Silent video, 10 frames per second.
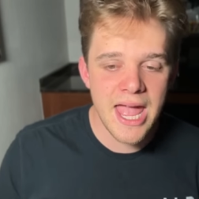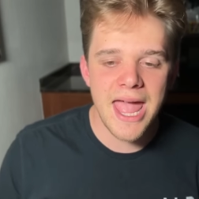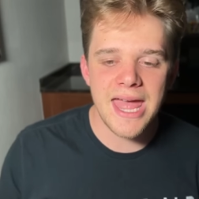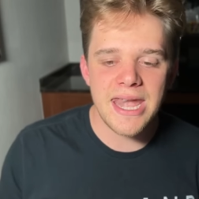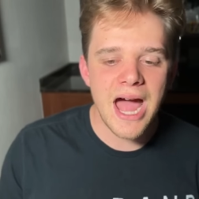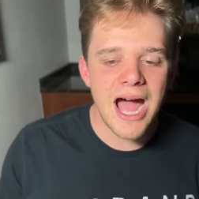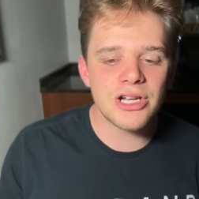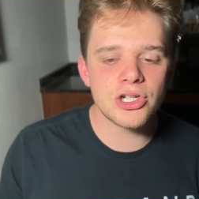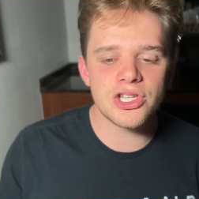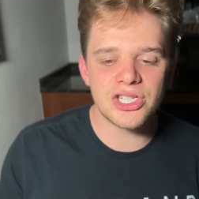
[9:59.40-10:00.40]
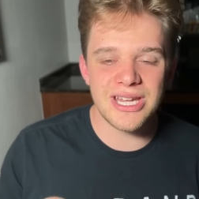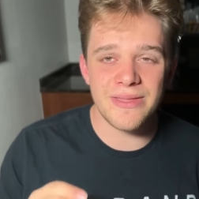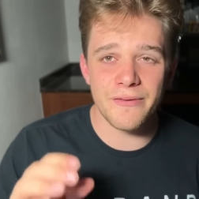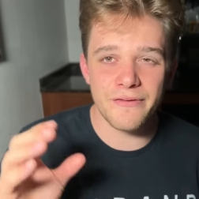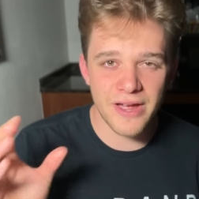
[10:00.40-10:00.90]
And not just in
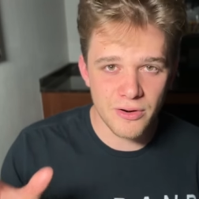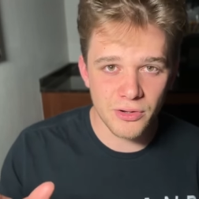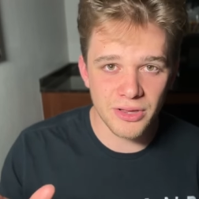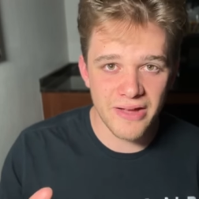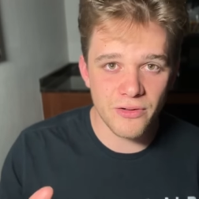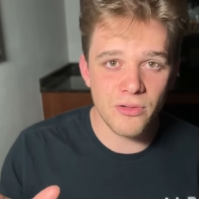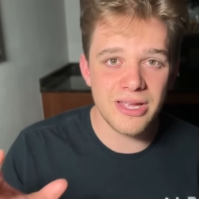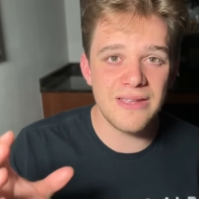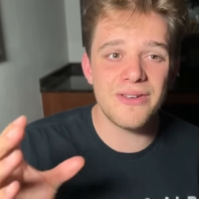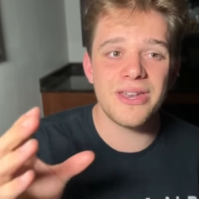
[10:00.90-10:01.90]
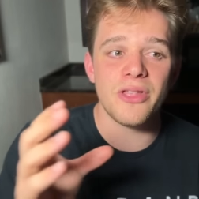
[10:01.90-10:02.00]
the federal level, even in the